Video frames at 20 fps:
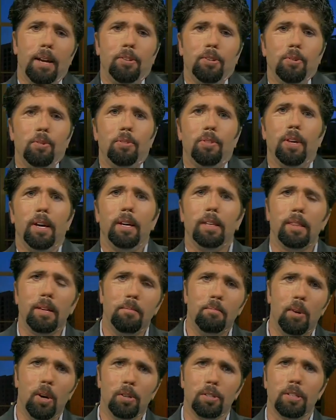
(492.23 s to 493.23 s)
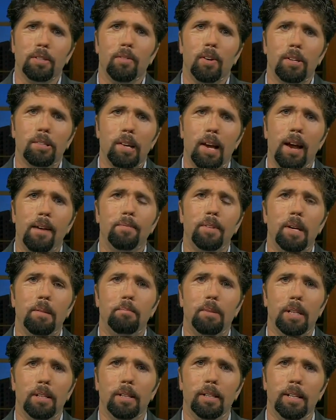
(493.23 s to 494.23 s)
I do think that most of us have the
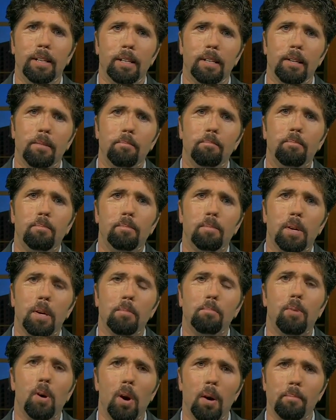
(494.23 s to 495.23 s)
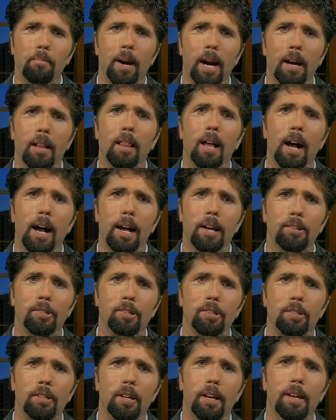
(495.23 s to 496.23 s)
ability to compartmentalize
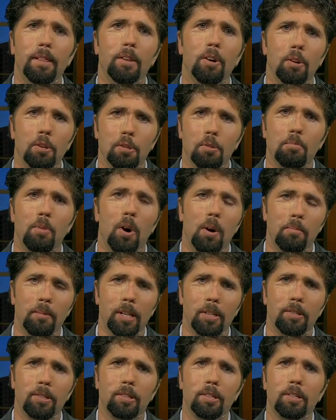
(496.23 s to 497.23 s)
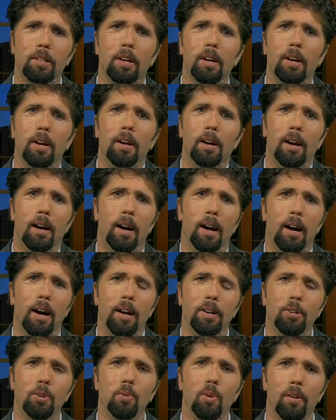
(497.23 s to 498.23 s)
in those moments.
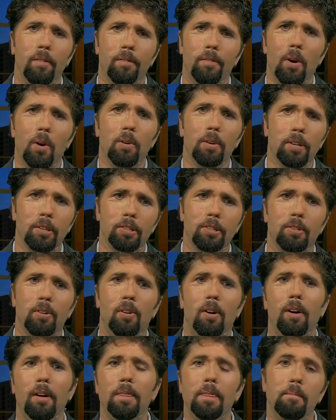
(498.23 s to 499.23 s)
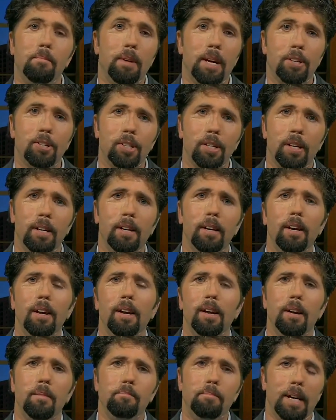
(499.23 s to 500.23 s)
You are focused on the mission.
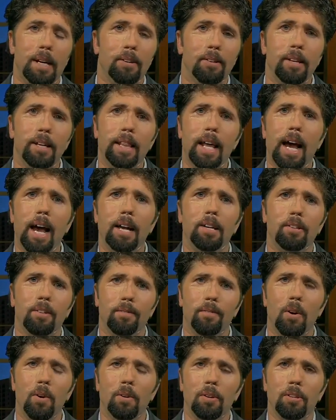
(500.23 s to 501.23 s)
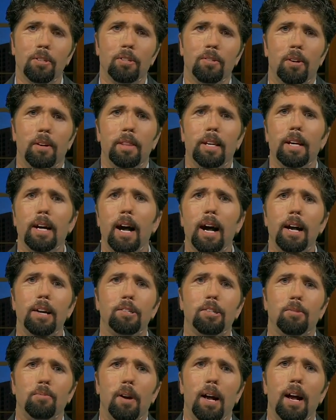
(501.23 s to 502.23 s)
Bigger than that, you're focused on the
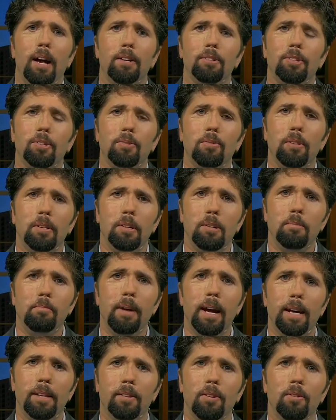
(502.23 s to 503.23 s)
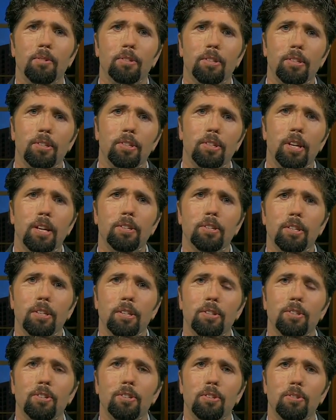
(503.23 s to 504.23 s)
guys around you, and you make those
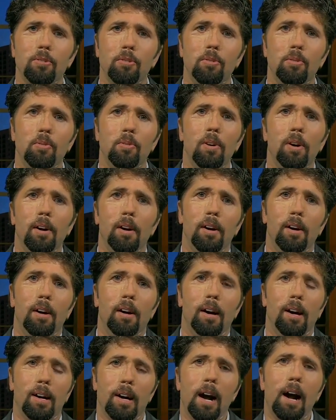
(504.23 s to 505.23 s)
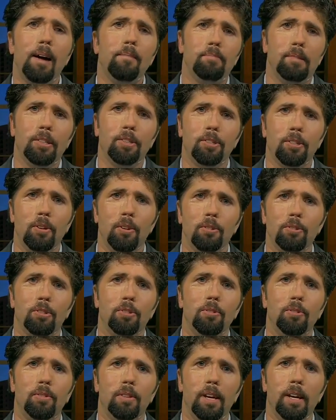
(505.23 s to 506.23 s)
decisions to accomplish those
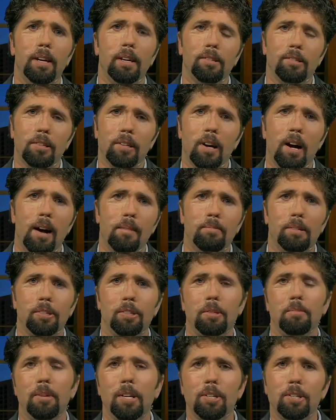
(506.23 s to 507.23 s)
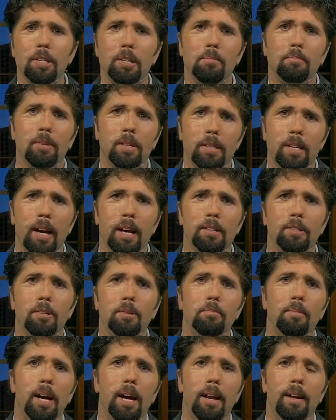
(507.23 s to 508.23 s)
two things, accomplish the mission and protect
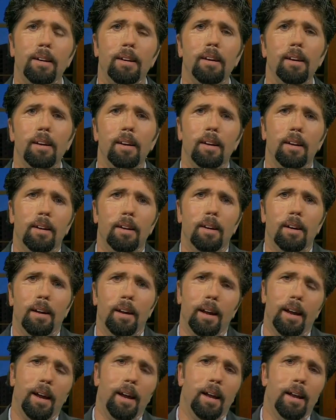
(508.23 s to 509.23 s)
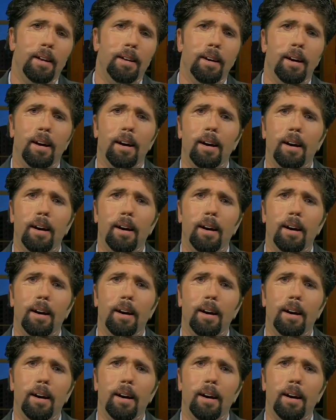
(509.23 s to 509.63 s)
your men. And,